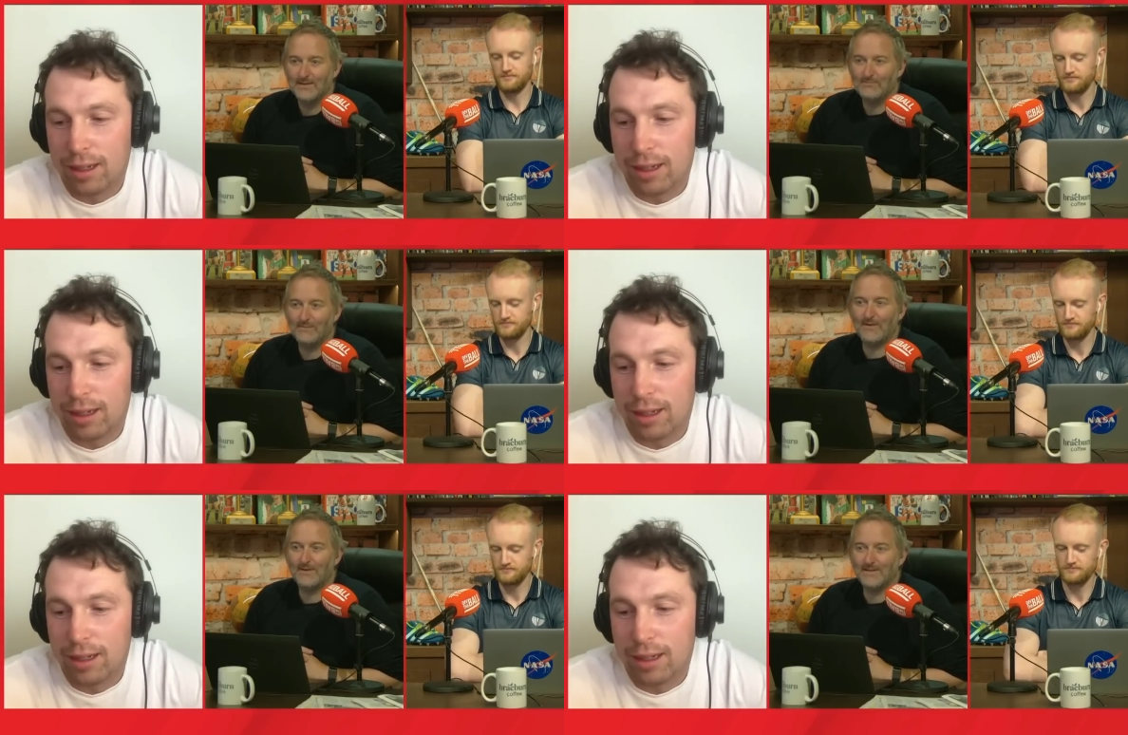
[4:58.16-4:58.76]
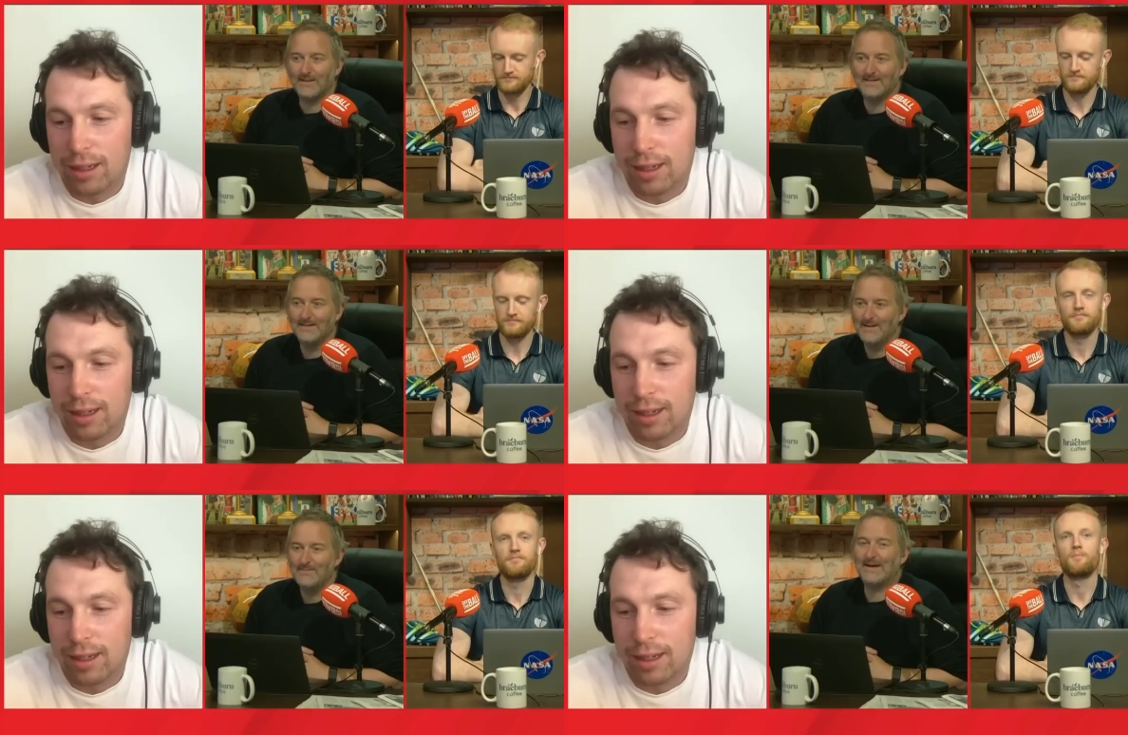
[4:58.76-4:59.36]
Speaker 1: reversing.
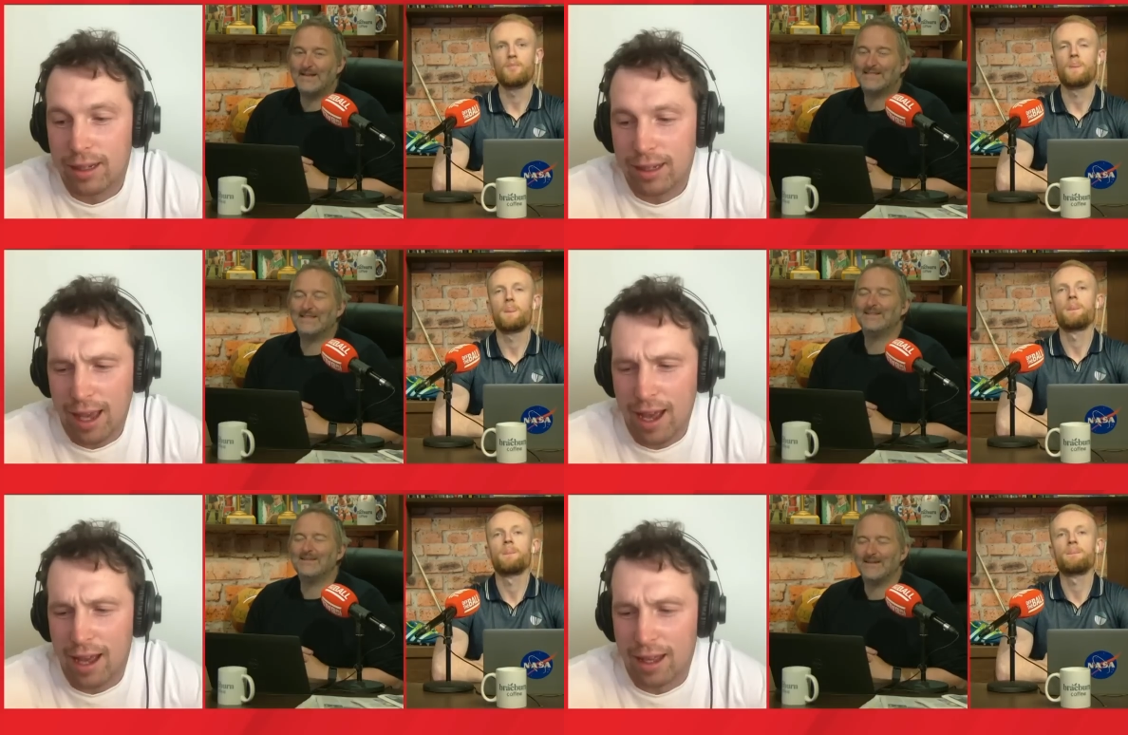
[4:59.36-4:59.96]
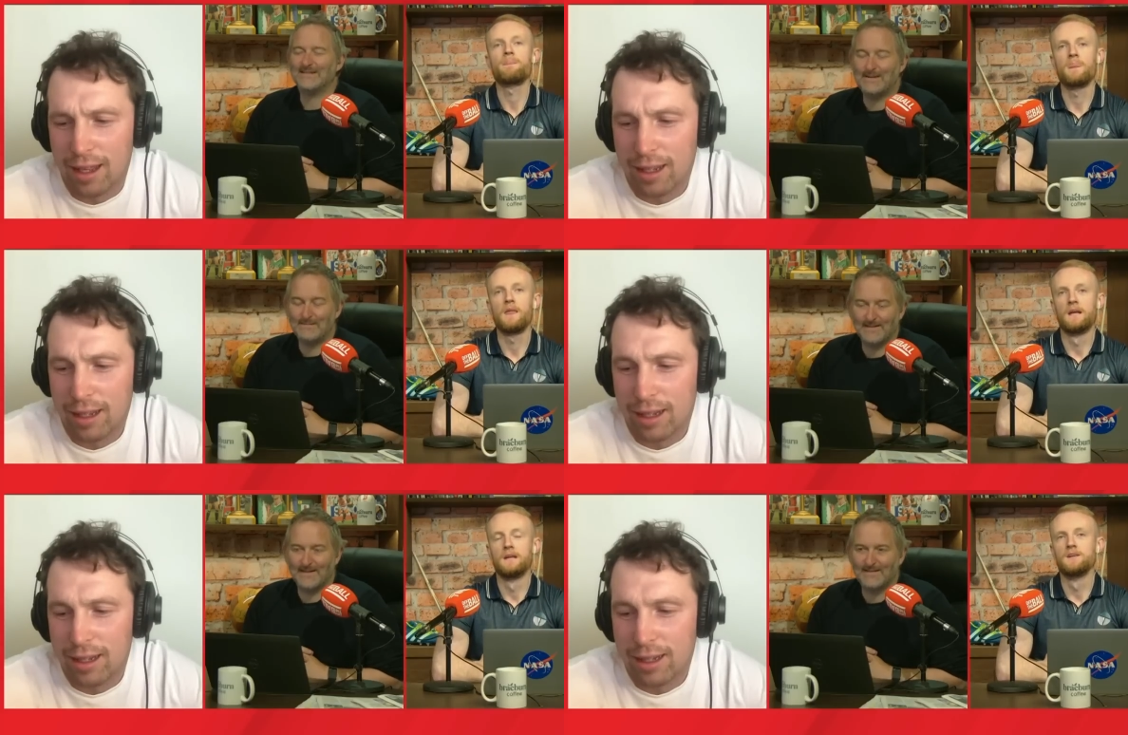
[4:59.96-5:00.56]
Paddy's still yeah. not
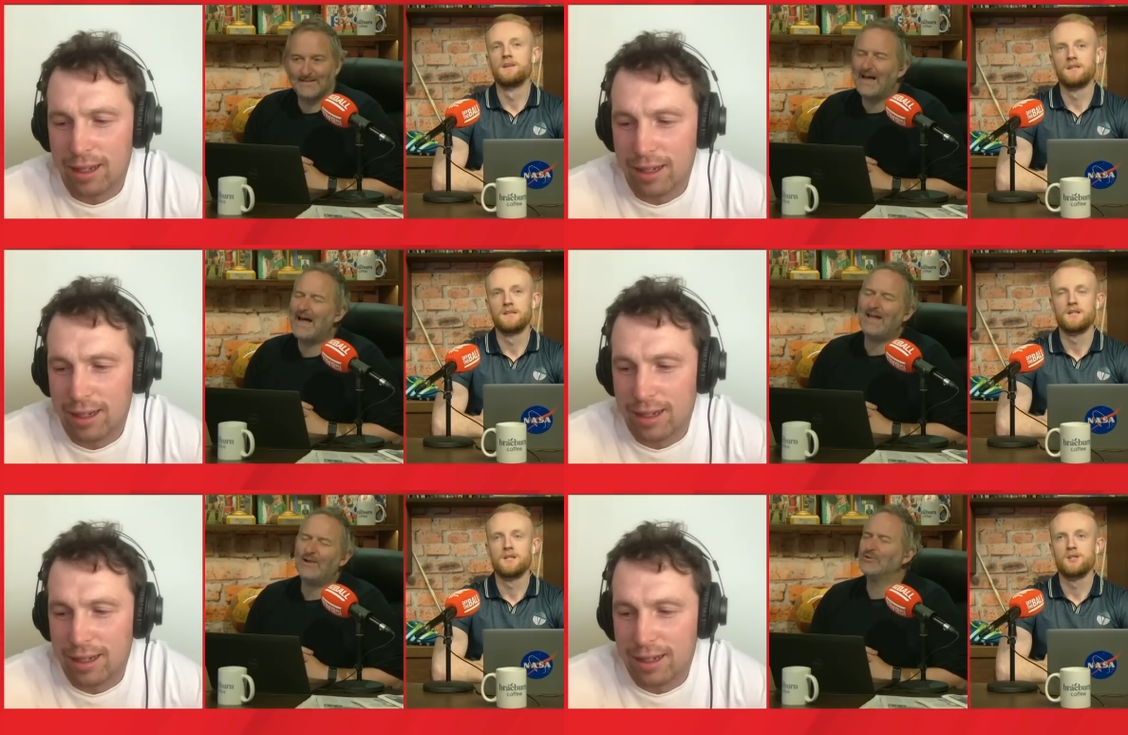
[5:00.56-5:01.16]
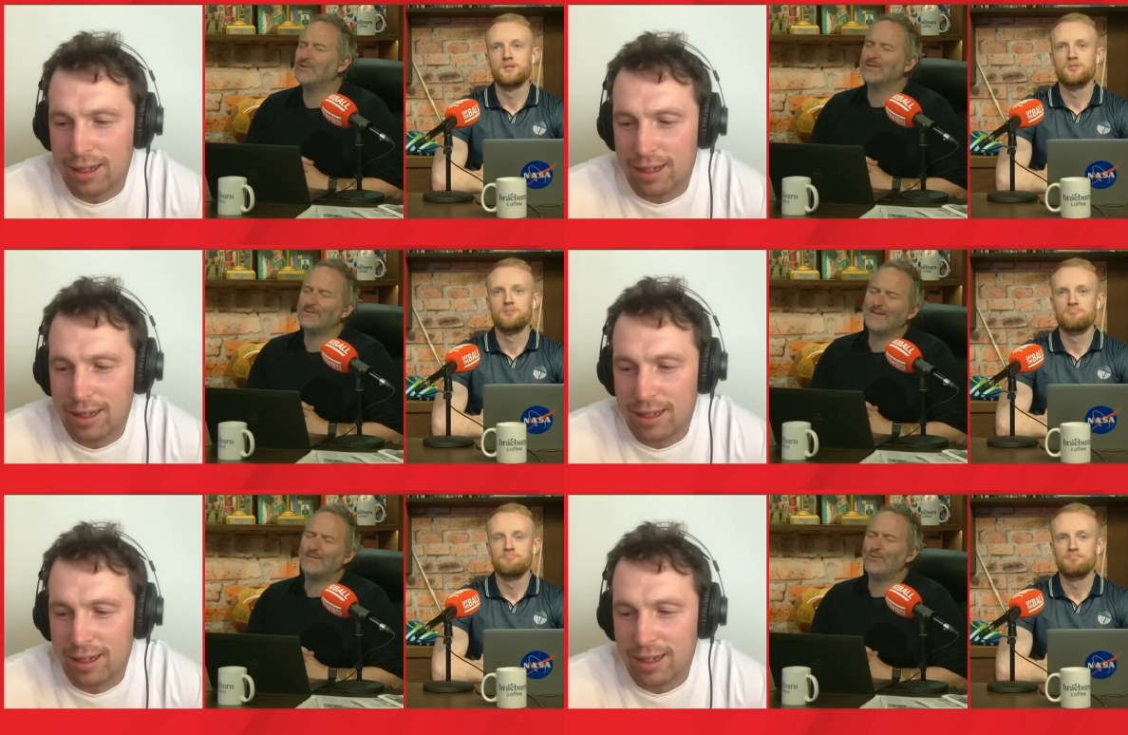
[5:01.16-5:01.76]
accepting that. Ah, look, just because we've
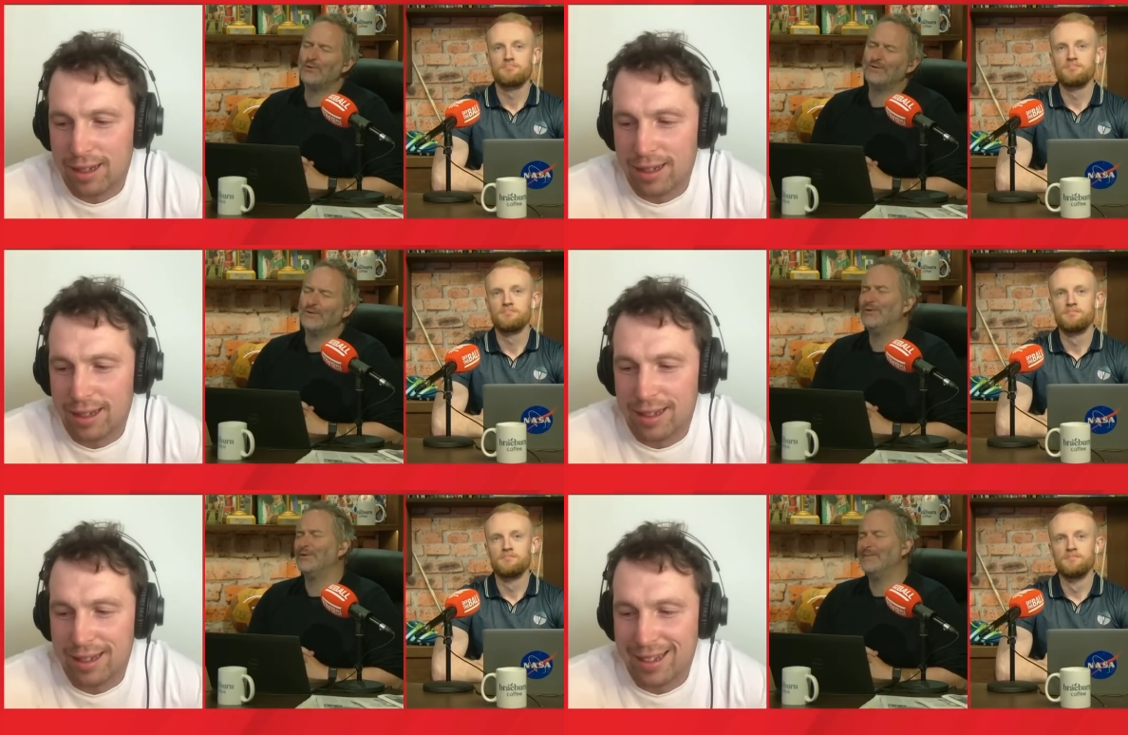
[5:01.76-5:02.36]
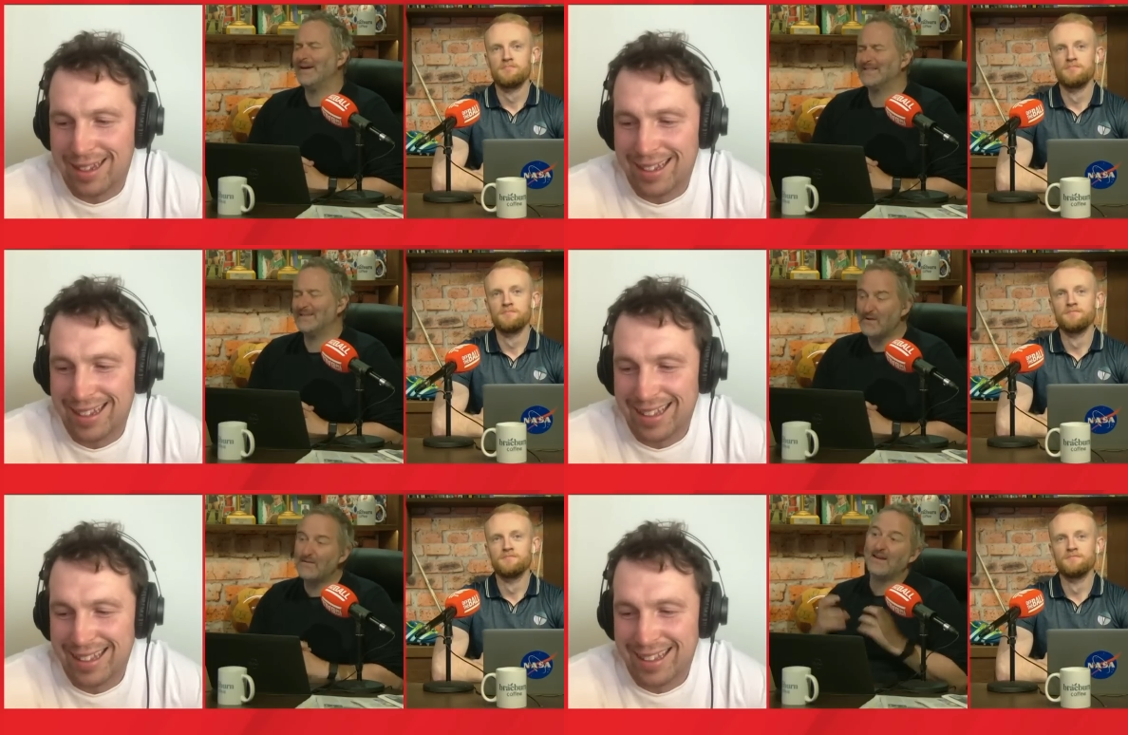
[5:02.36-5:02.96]
had one good, amazing,
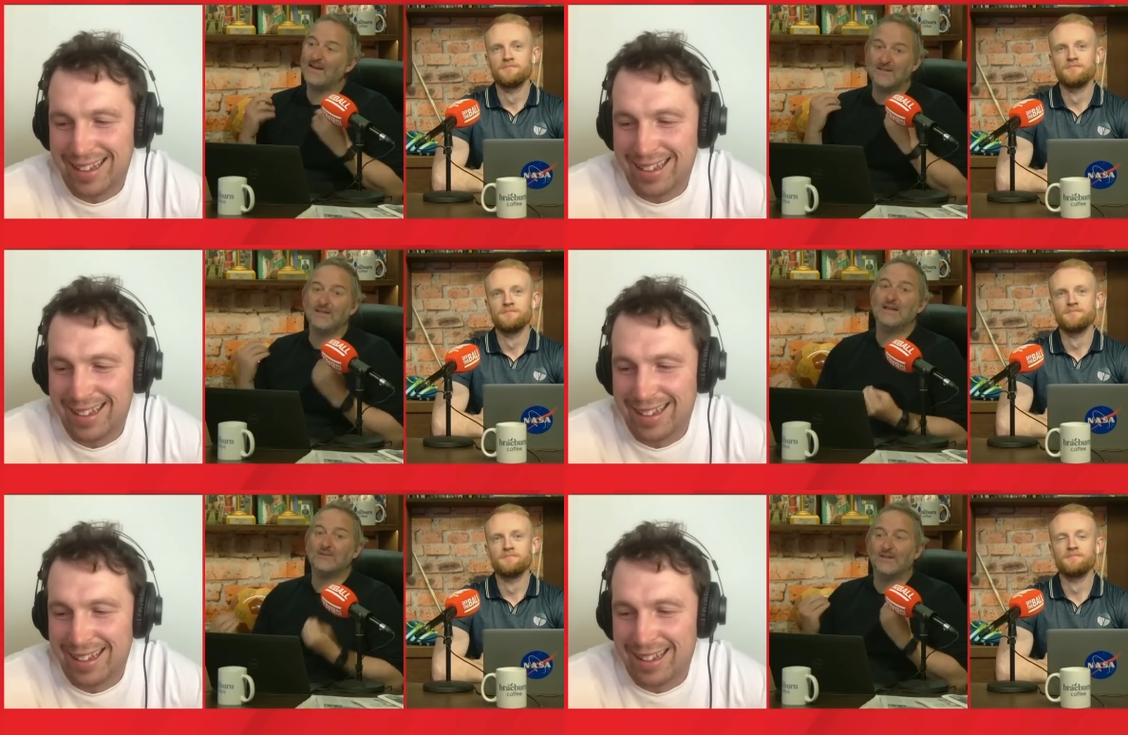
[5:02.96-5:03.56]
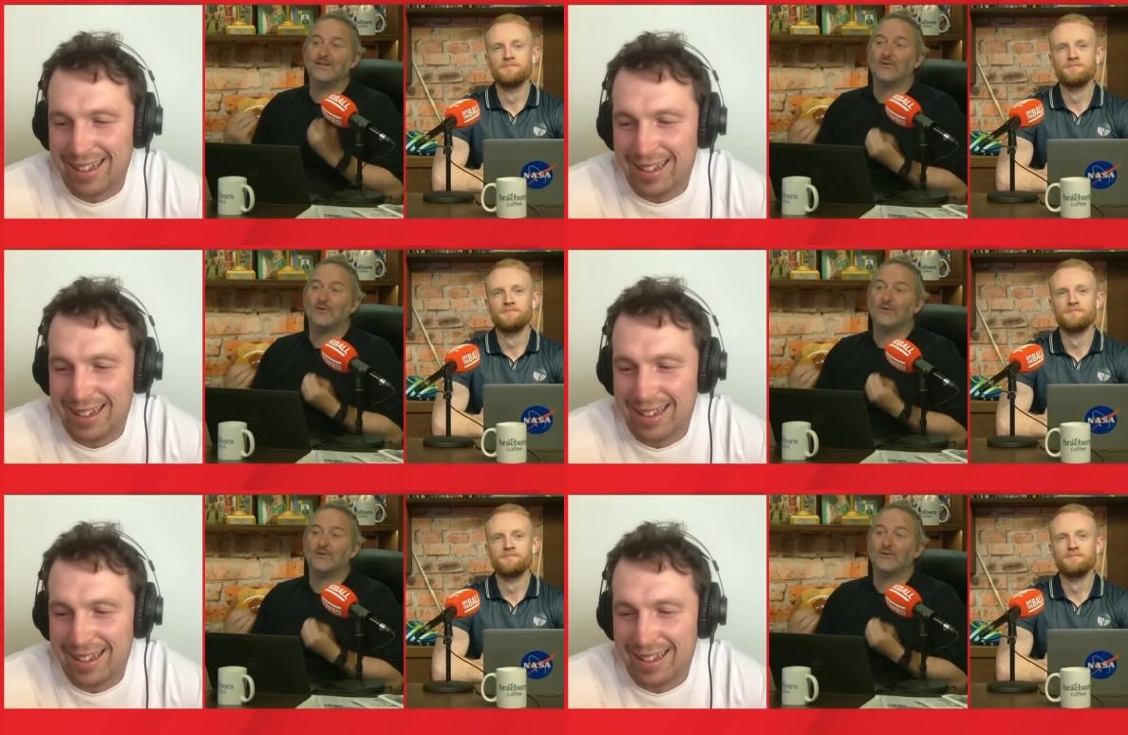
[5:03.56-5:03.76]
we've had like the literally the